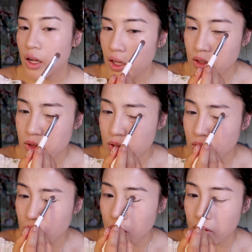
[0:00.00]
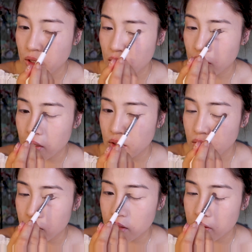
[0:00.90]
I like to slowly
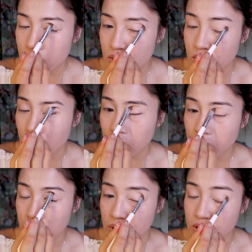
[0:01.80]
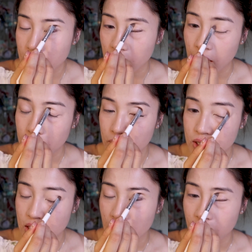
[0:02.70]
build it up
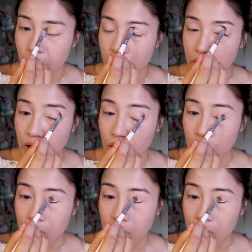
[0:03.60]
instead of going